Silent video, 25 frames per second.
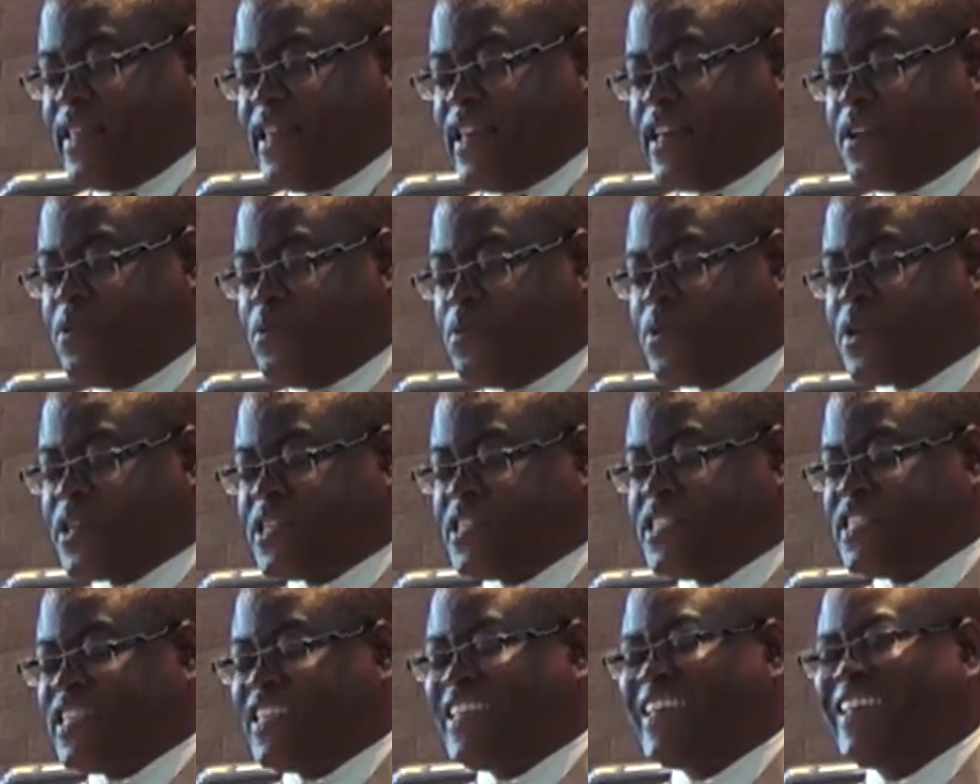And
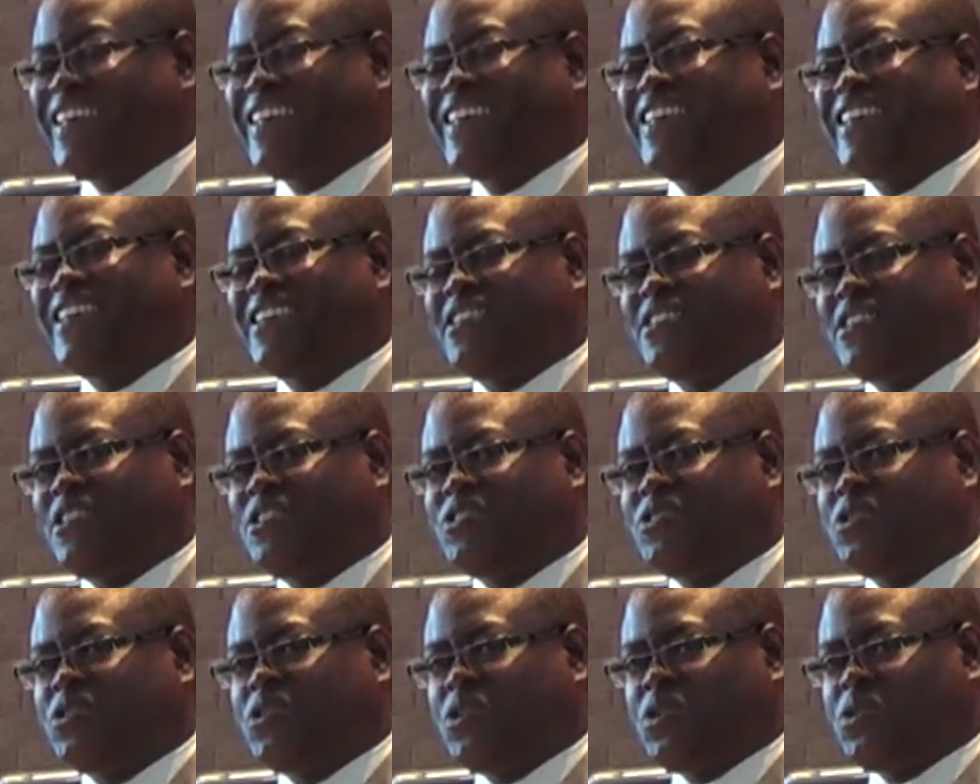what is
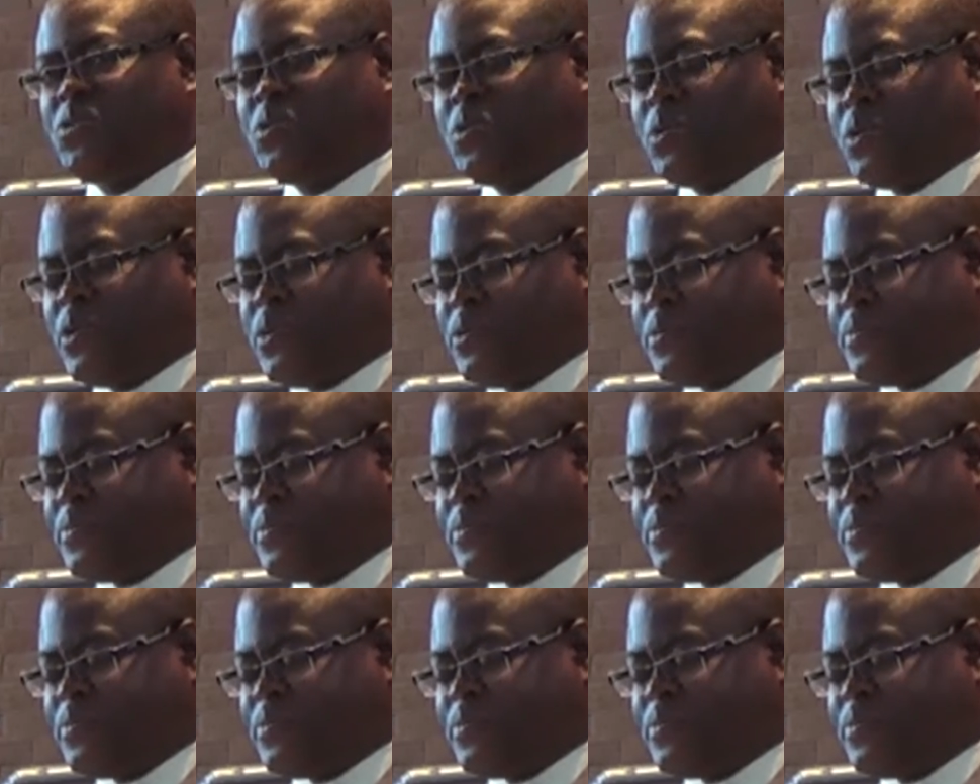his goal?